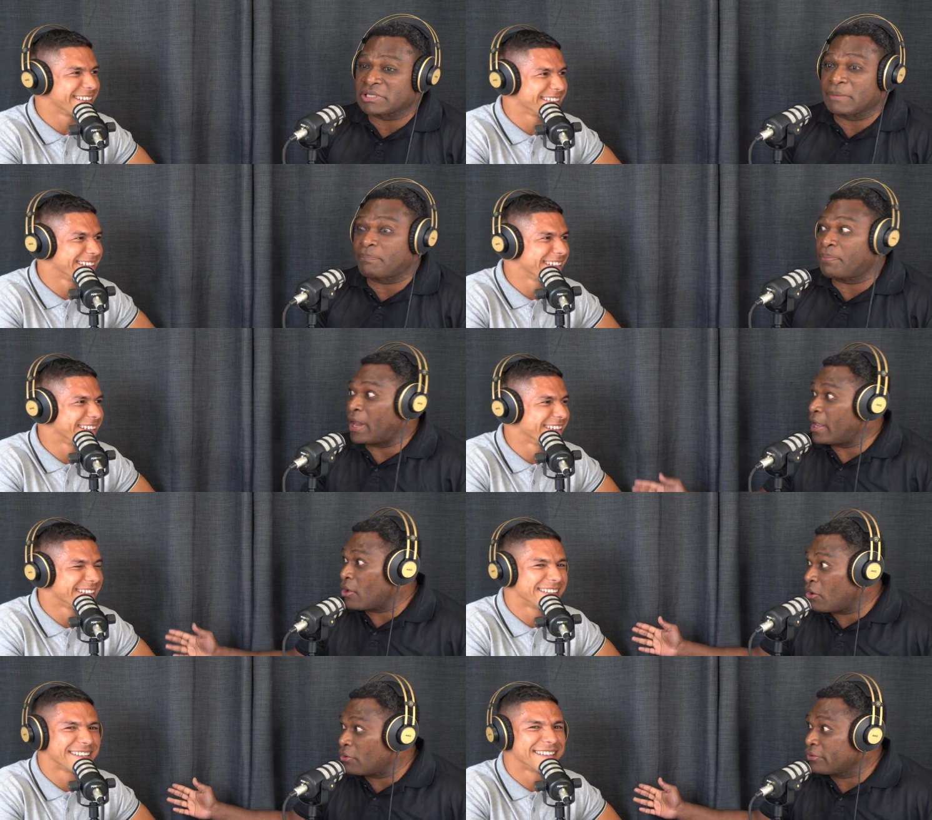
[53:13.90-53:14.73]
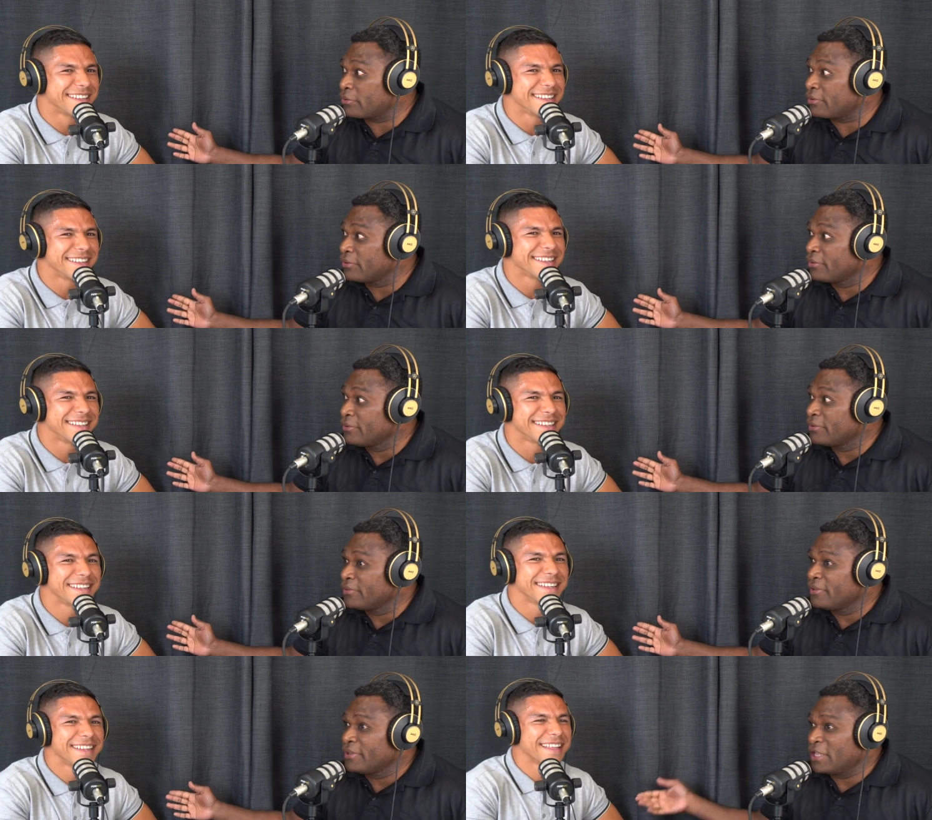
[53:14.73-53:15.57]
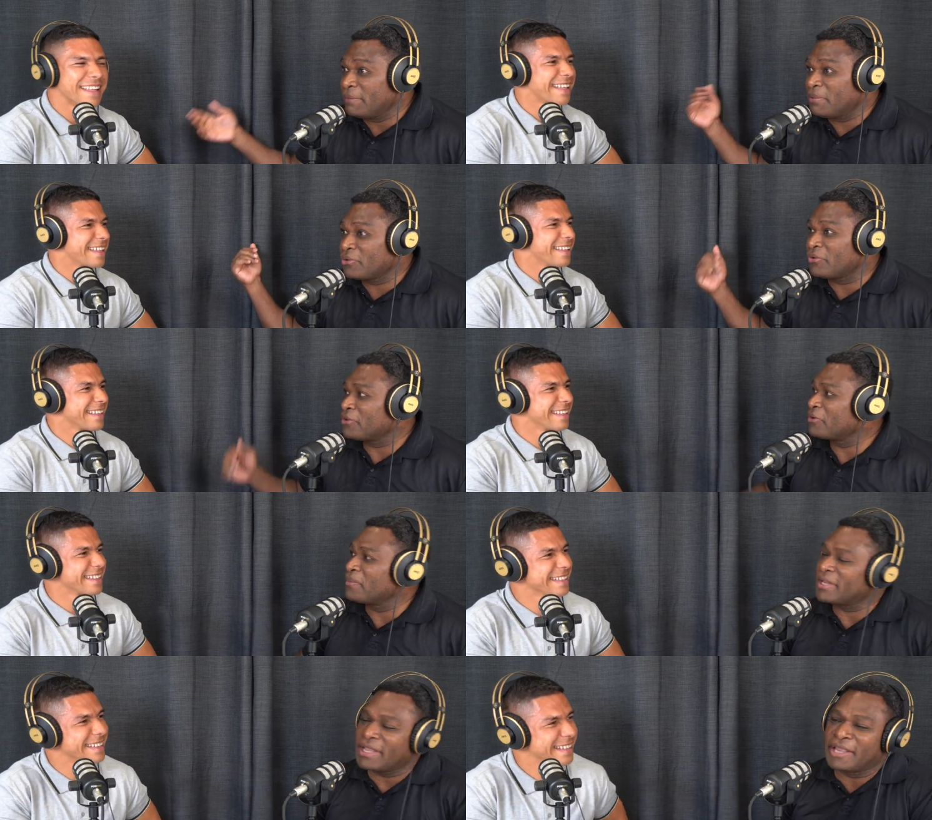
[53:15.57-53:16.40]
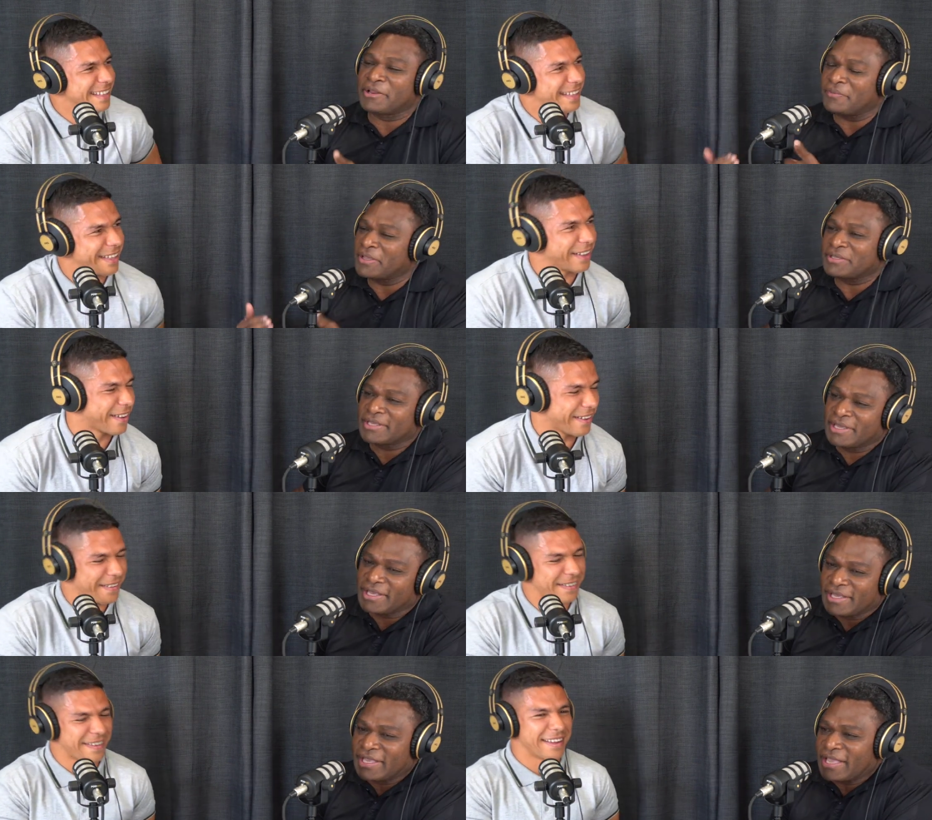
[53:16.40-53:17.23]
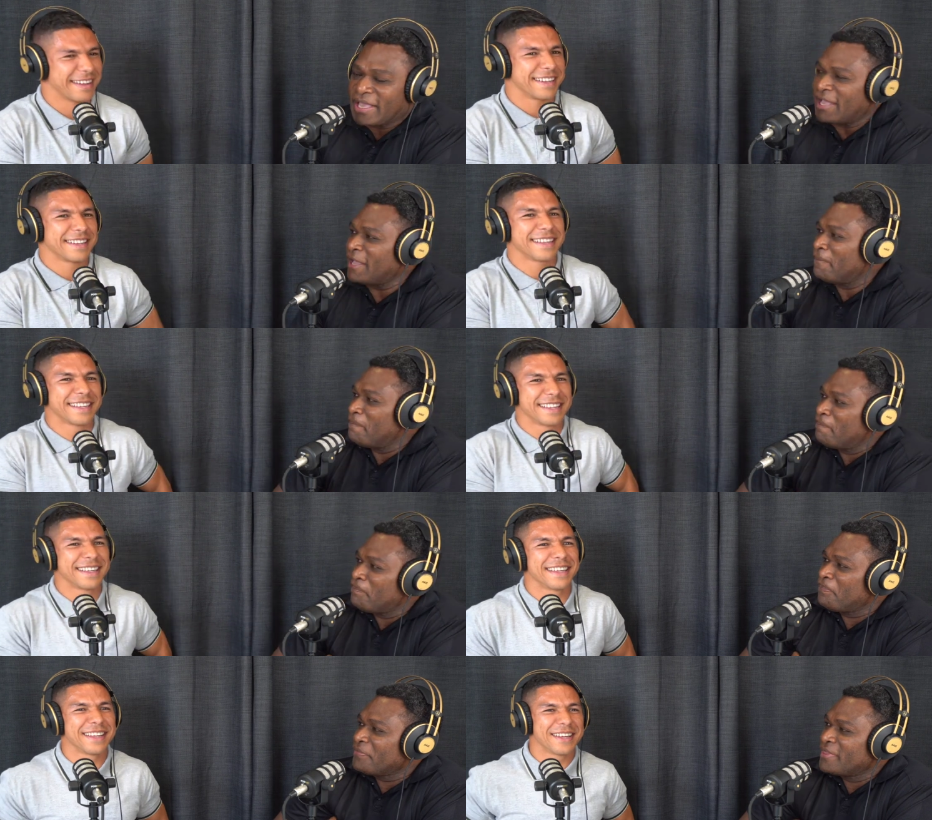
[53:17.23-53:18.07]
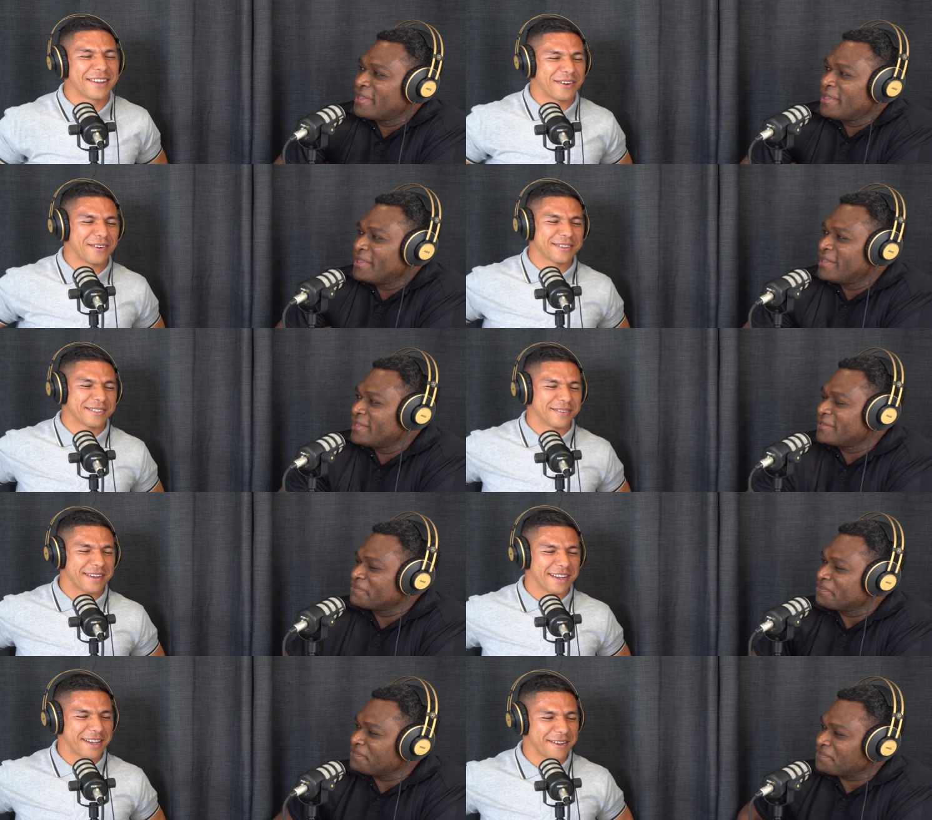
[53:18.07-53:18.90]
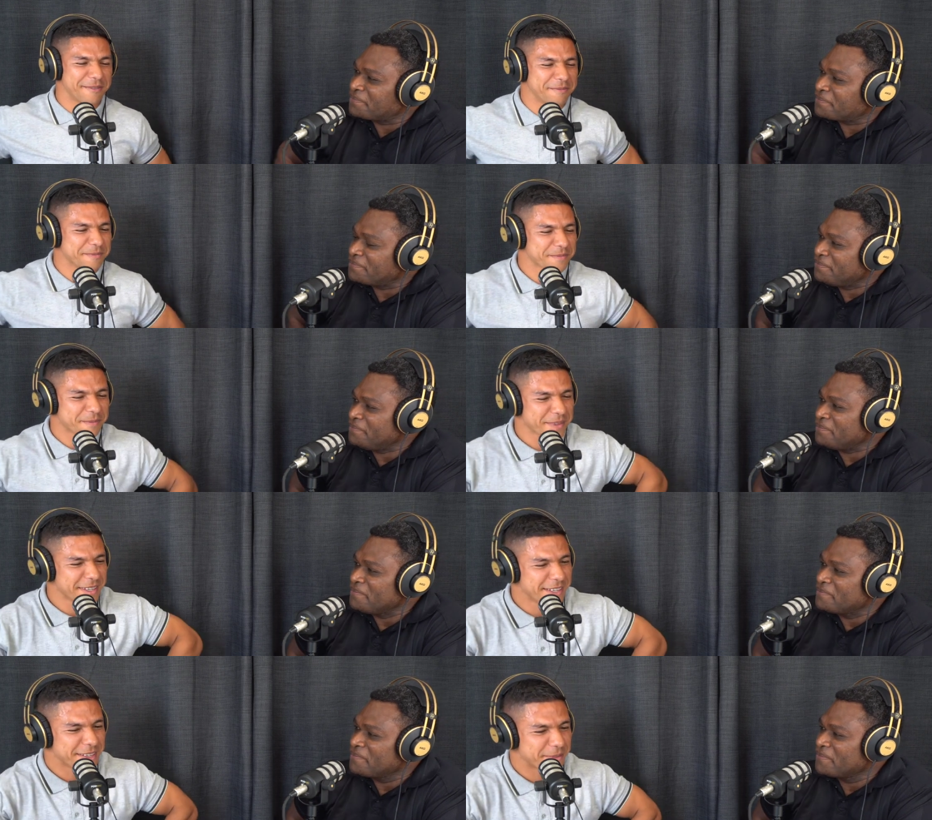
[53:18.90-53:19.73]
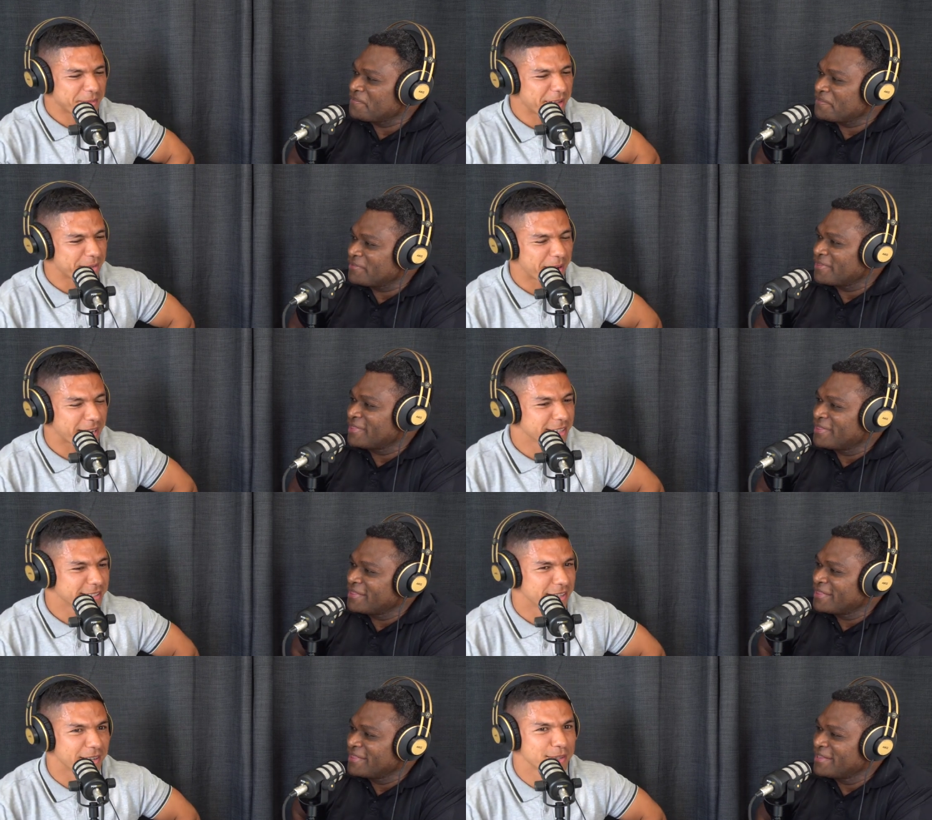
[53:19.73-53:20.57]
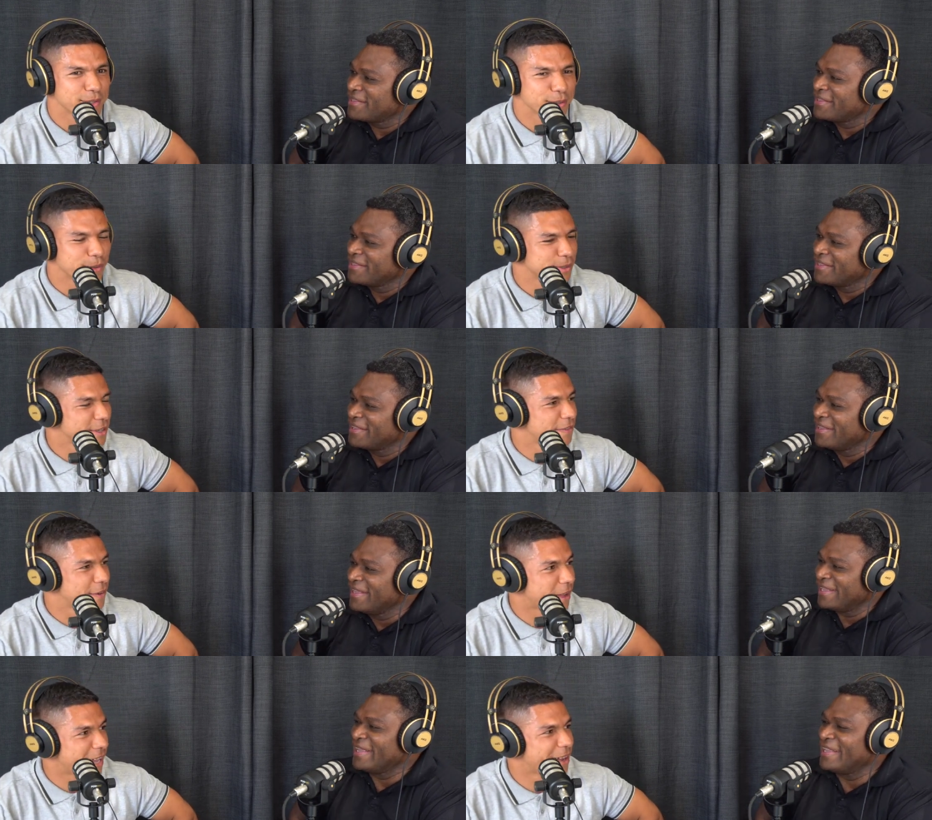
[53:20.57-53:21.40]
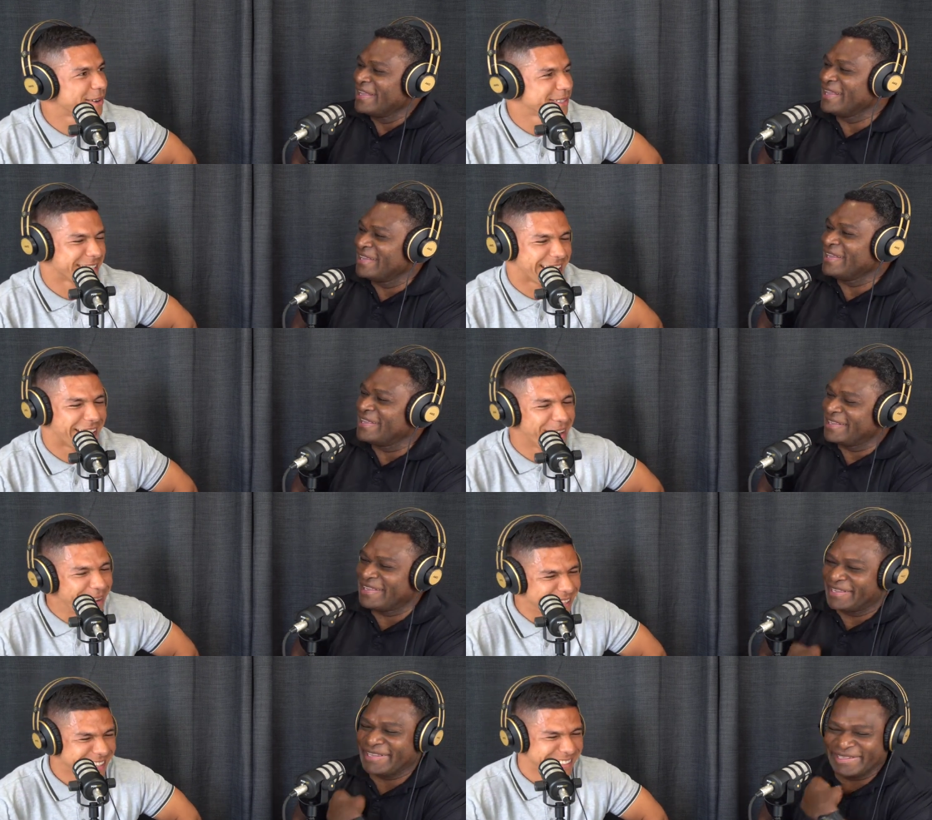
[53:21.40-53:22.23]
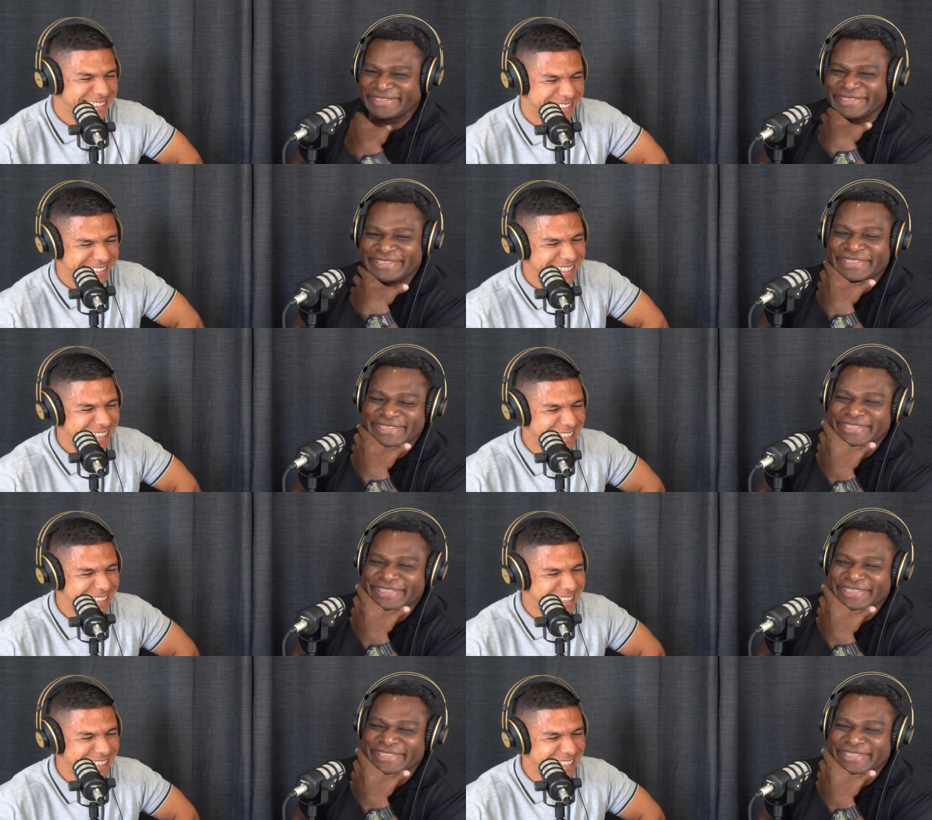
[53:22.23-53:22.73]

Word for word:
Speaker 1: say, "Play on." He'll be going out of bed anyway. All right. Um, awesome. Um,
Speaker 2: mate, Marcus, I could talk to you for hours and hours